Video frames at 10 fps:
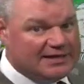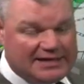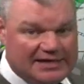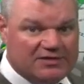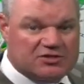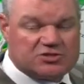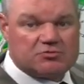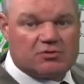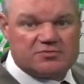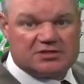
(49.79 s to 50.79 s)
And any of these
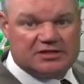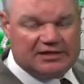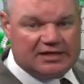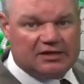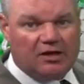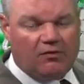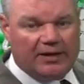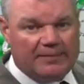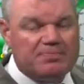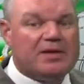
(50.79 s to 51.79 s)
storms that can get
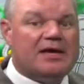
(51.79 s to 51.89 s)
going